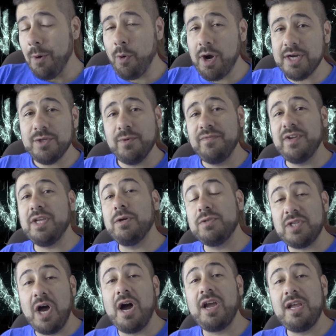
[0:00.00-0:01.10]
I want to do a video
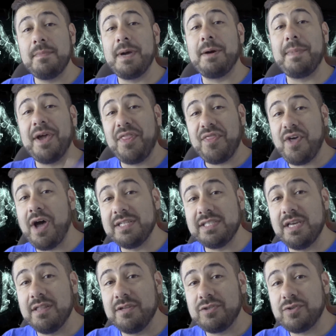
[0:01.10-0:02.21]
talking about my thoughts
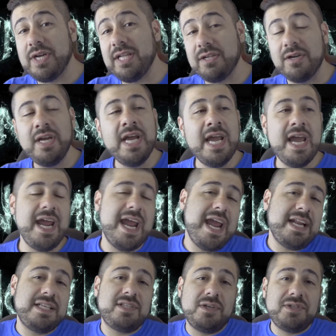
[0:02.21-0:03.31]
of the trailer,
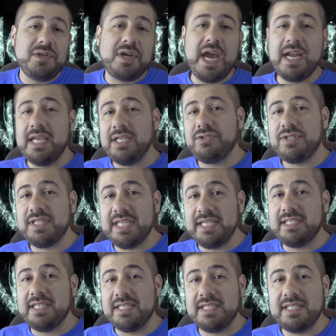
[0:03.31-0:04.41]
and it's also kind of
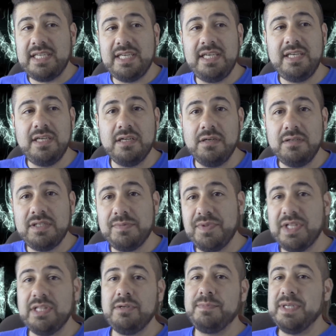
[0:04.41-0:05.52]
interesting to see, you know,
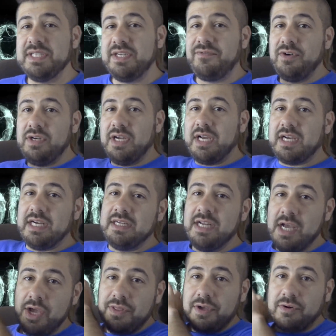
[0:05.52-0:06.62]
something a little bit different. I got
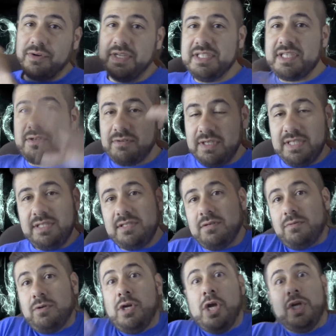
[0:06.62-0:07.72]
the green screen, so we're